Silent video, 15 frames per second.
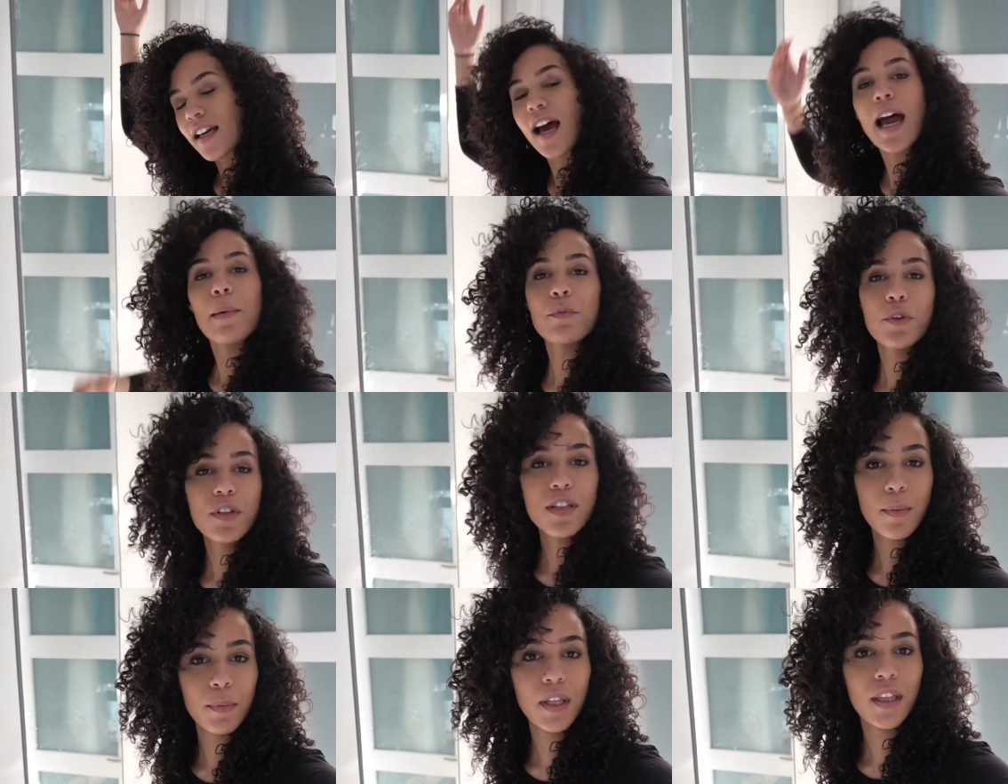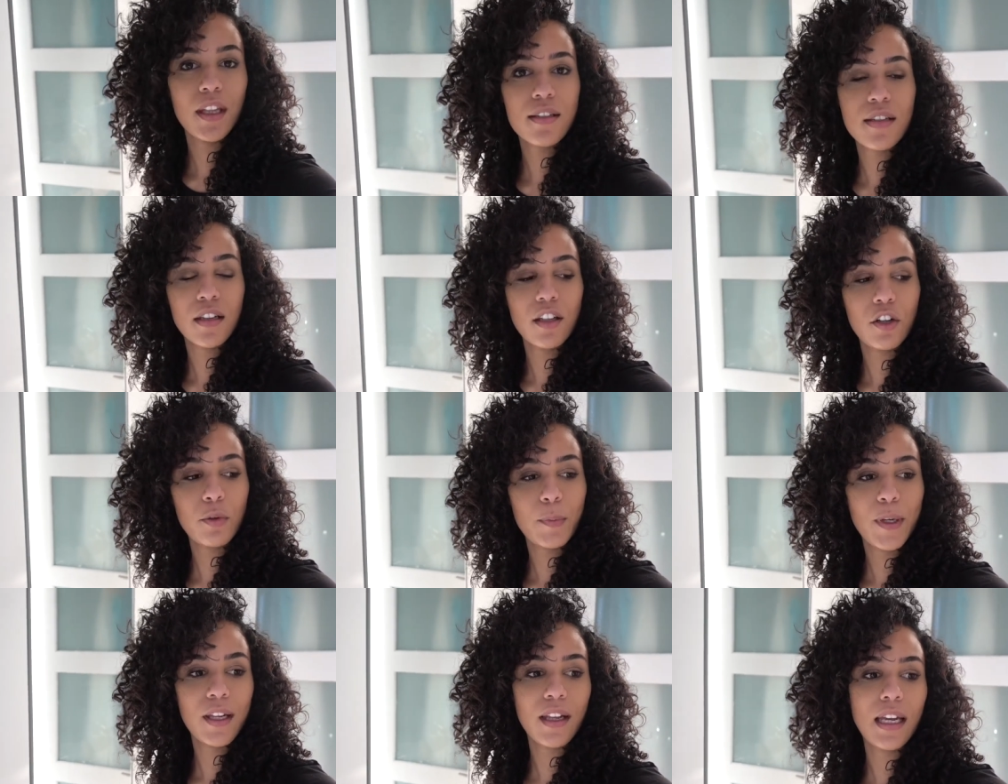I'm doing something that's a little
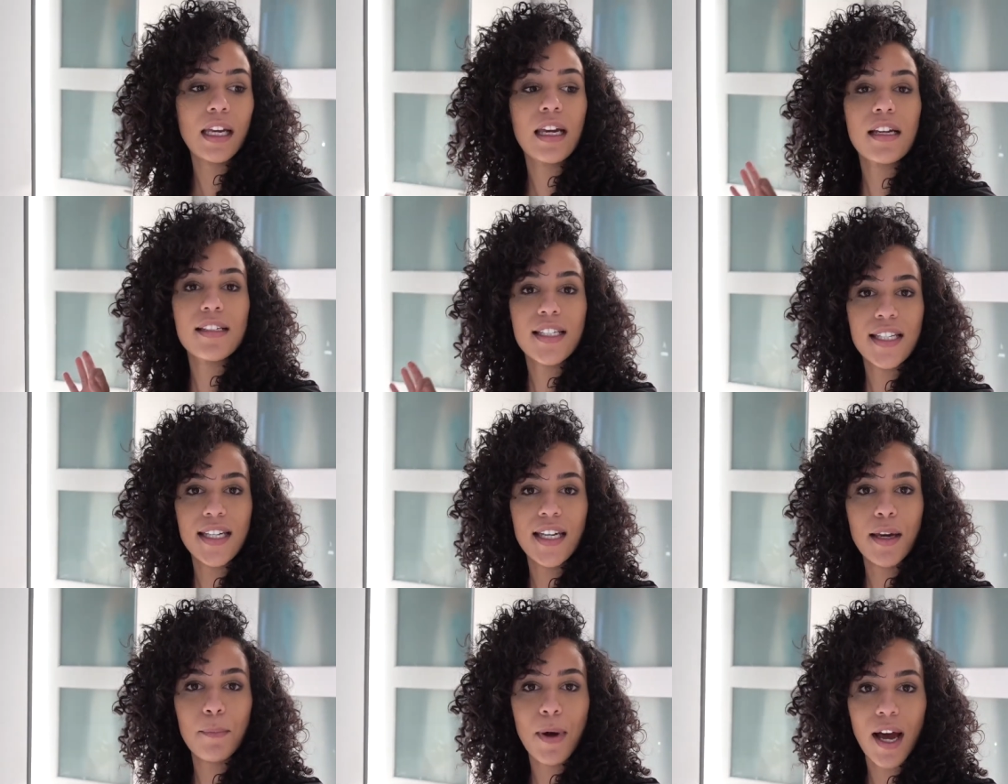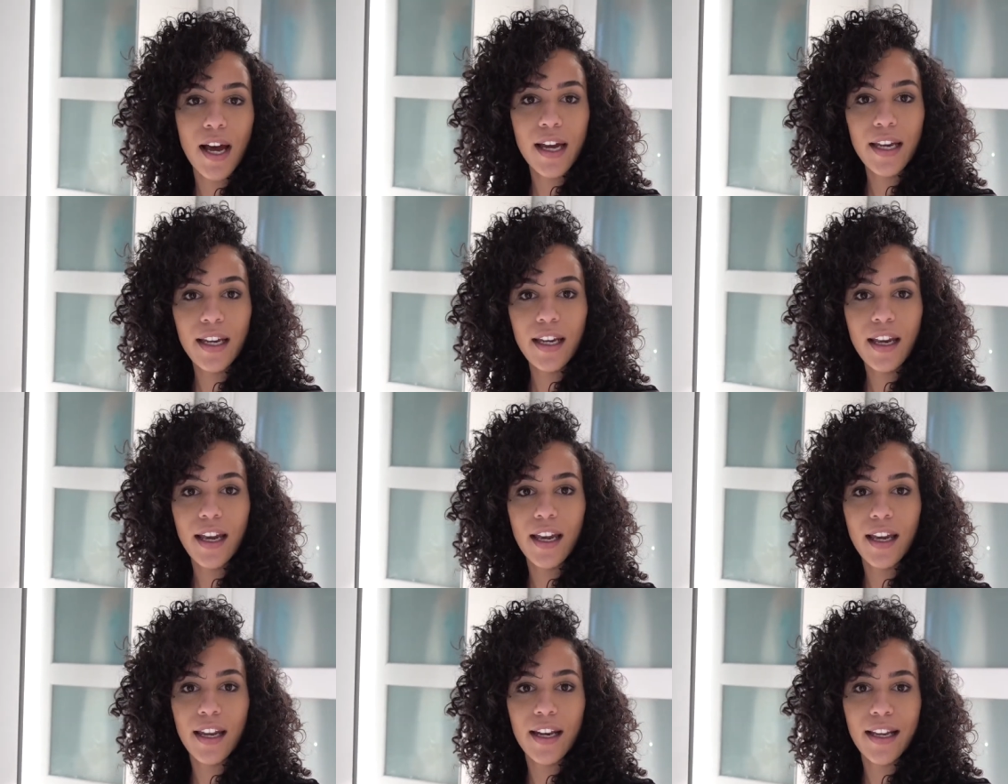bit like T M I,
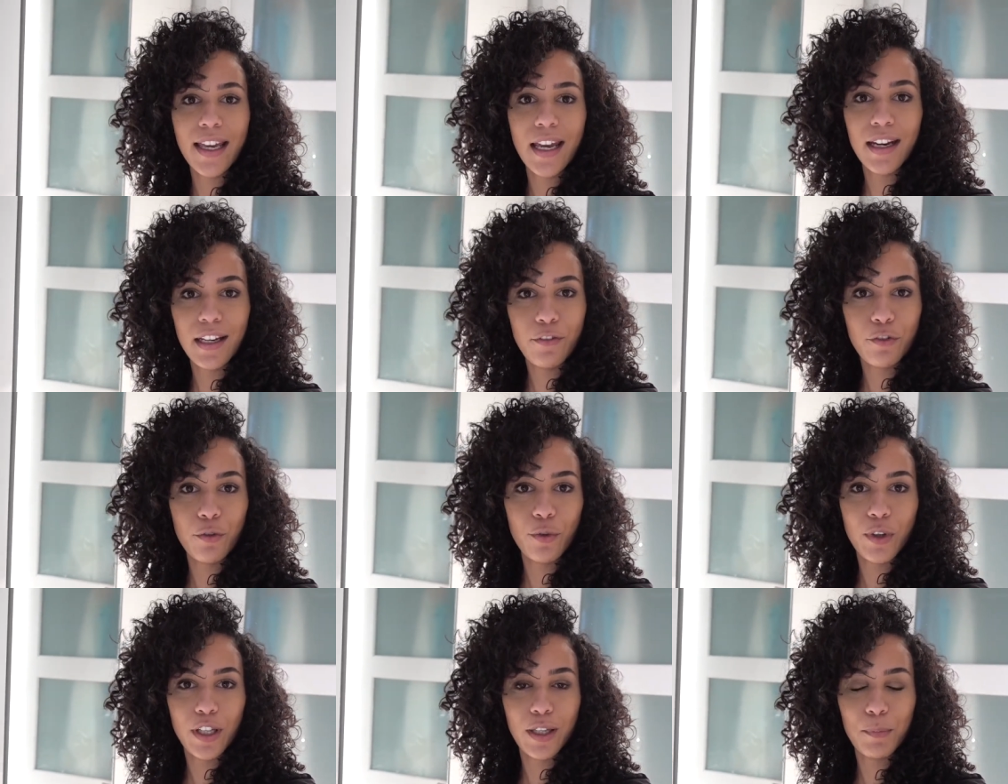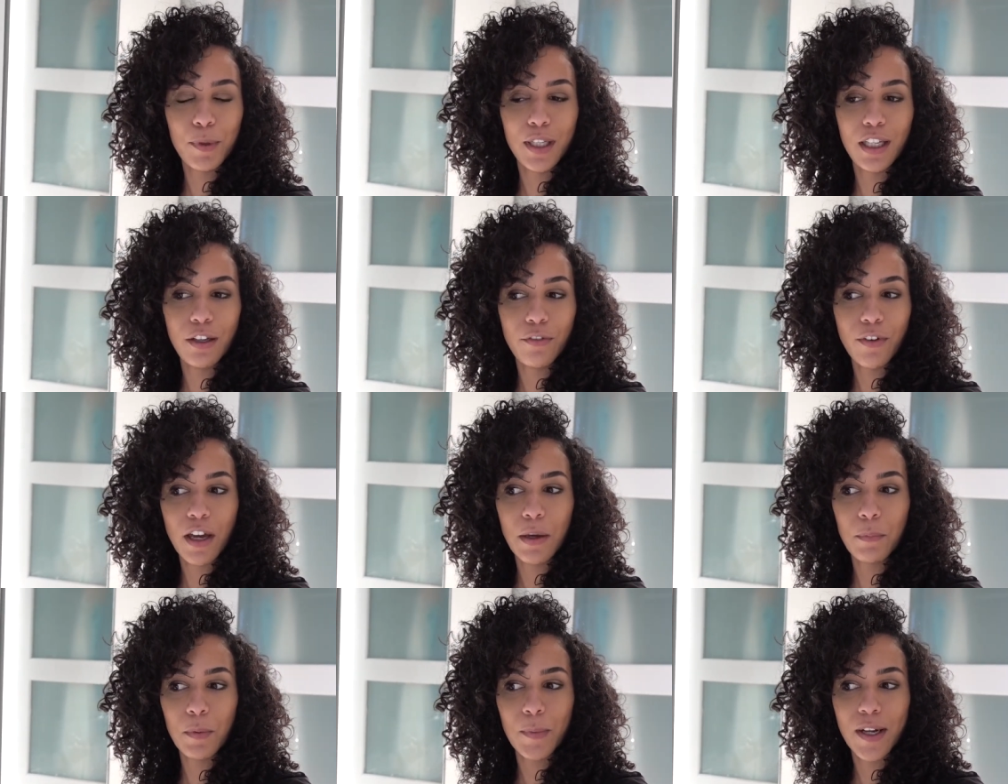and I can't even really believe
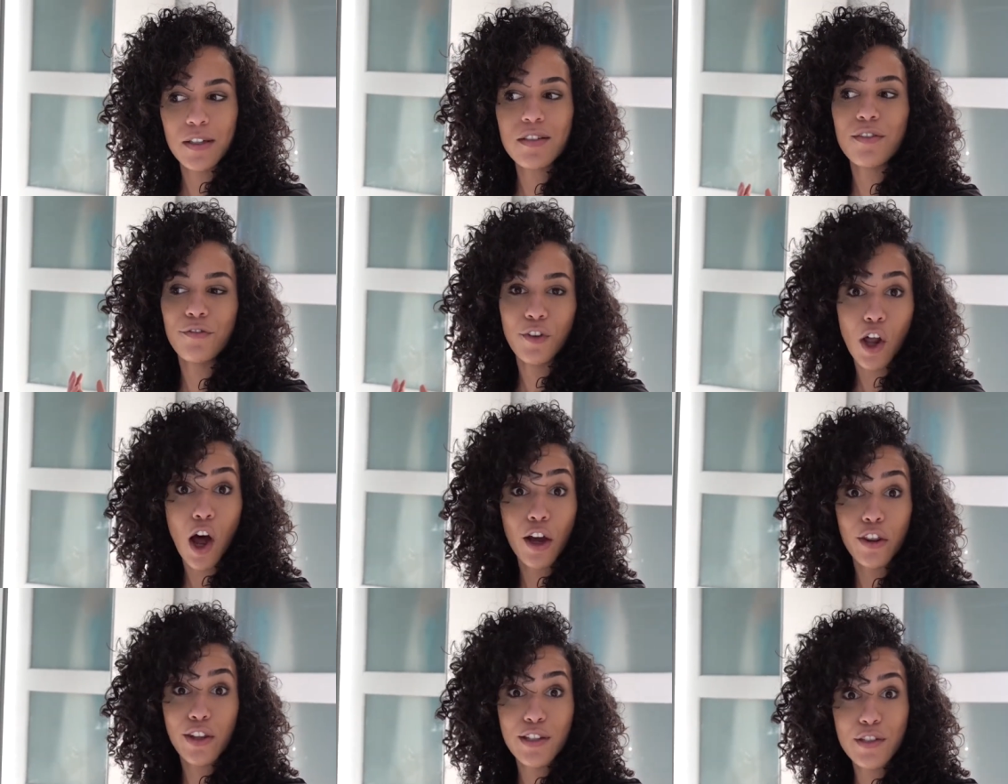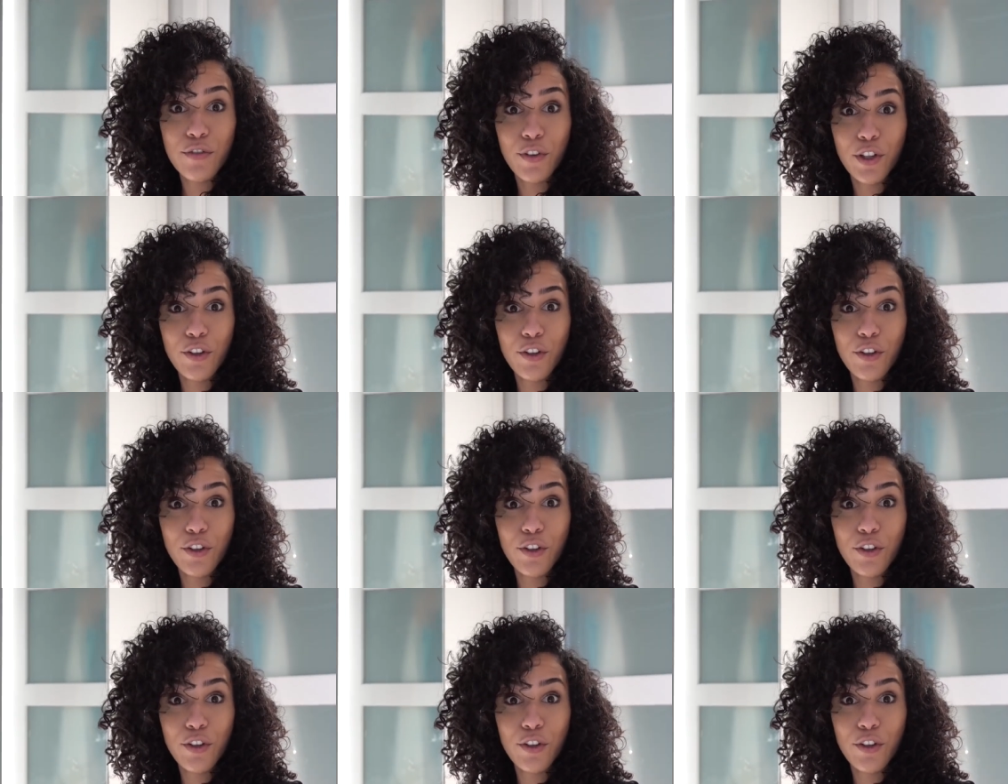I'm about to vlog this for